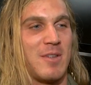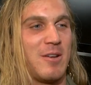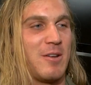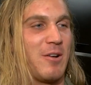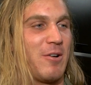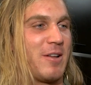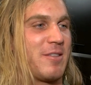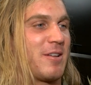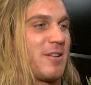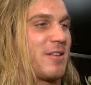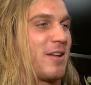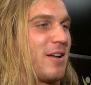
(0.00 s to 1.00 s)
you know, I
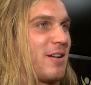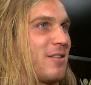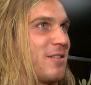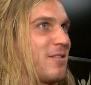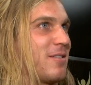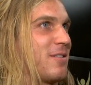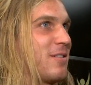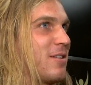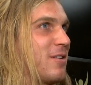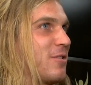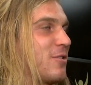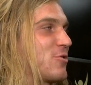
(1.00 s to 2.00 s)
think that
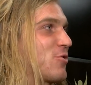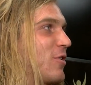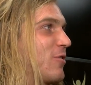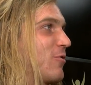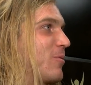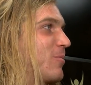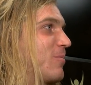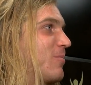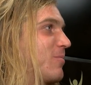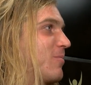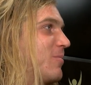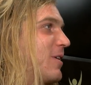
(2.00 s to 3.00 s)
the training room
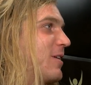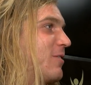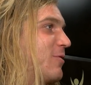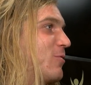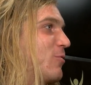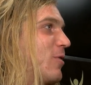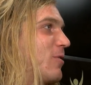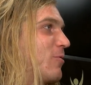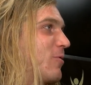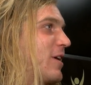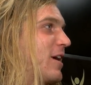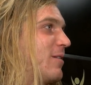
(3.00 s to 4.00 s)
and the
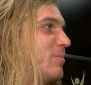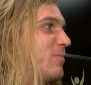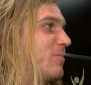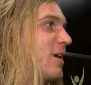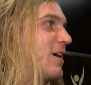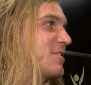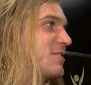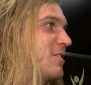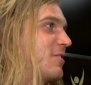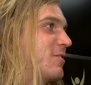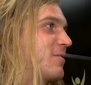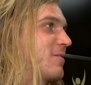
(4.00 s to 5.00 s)
rehab guys
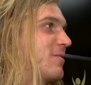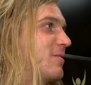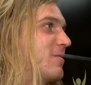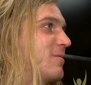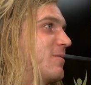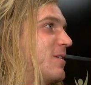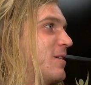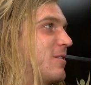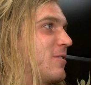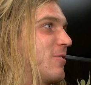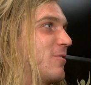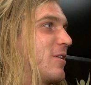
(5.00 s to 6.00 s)
here,
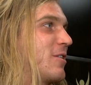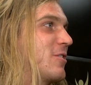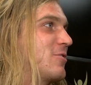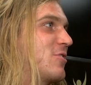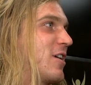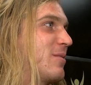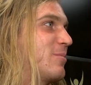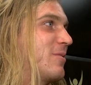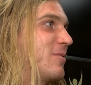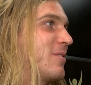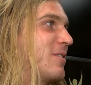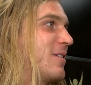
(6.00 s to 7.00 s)
you know, did a good job
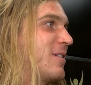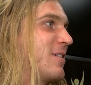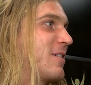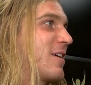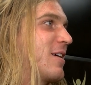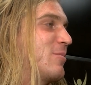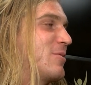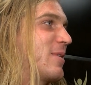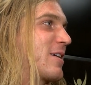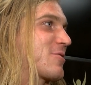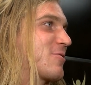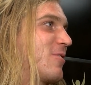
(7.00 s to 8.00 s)
and getting me
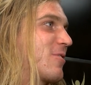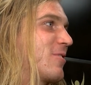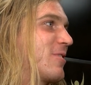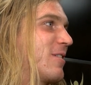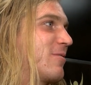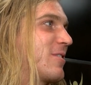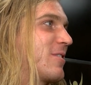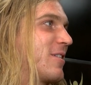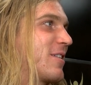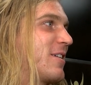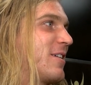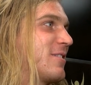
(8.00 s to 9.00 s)
back stronger and everything
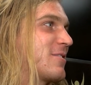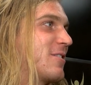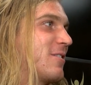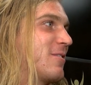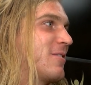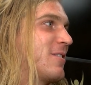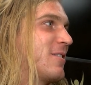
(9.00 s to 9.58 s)
like that. So